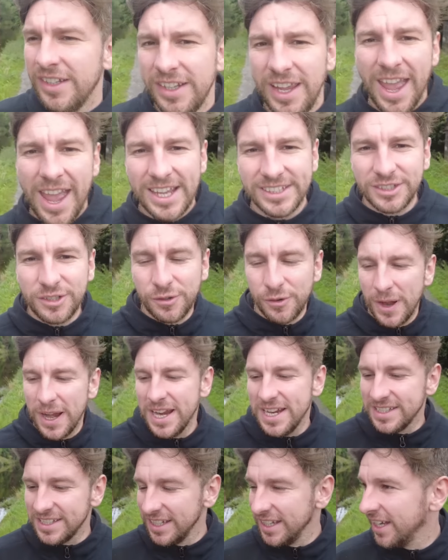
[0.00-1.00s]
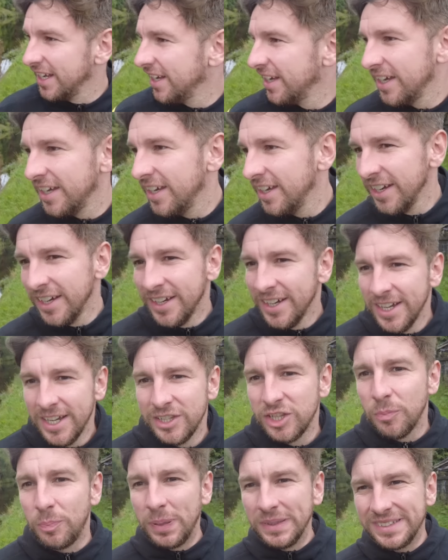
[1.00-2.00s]
Yeah, it's crazy.
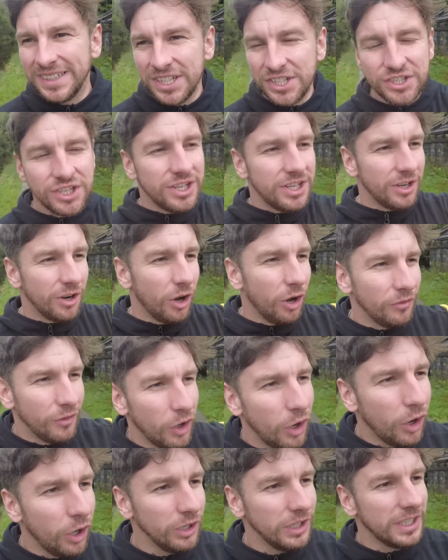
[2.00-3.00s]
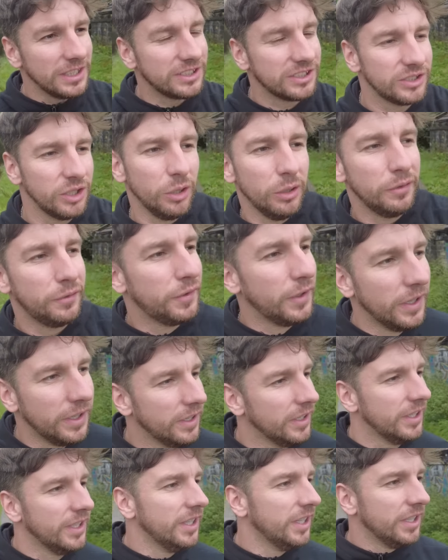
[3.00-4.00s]
The positioning of all this stuff
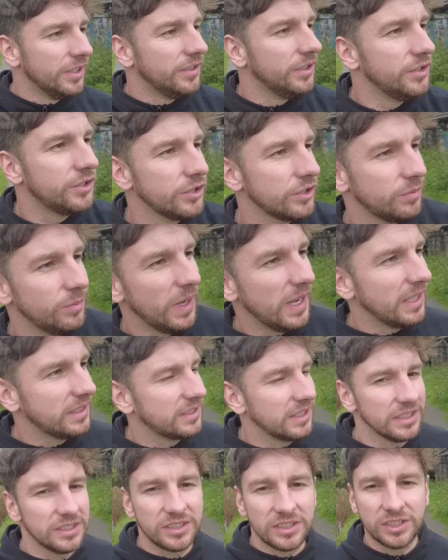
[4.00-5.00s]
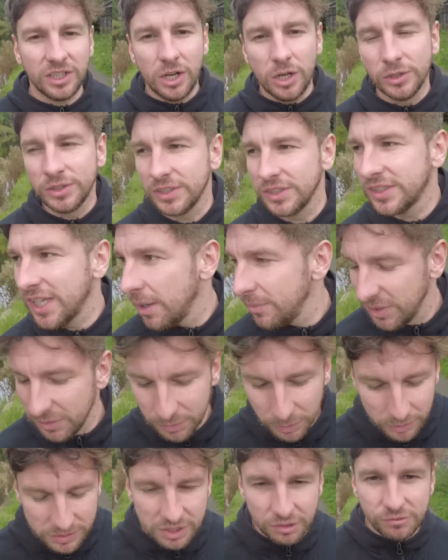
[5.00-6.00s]
that just makes it so
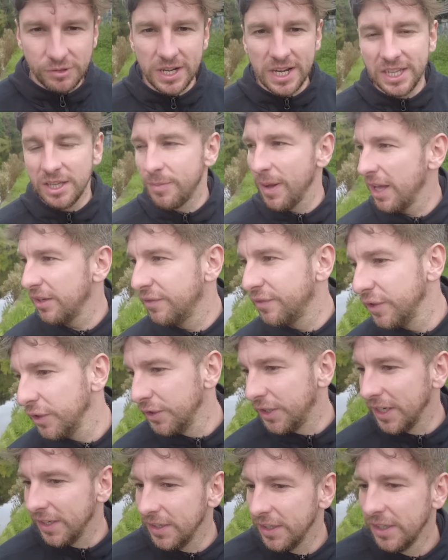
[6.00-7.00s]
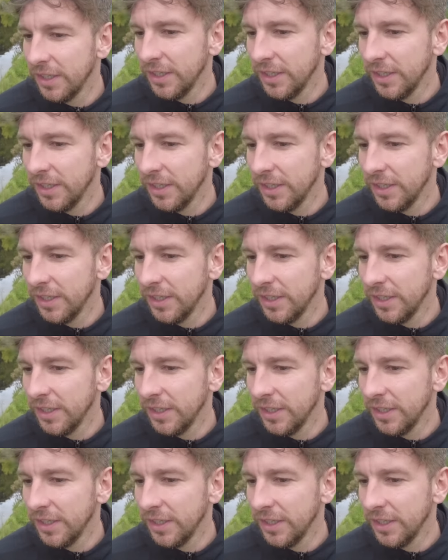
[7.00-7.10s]
susceptible to really bad flooding.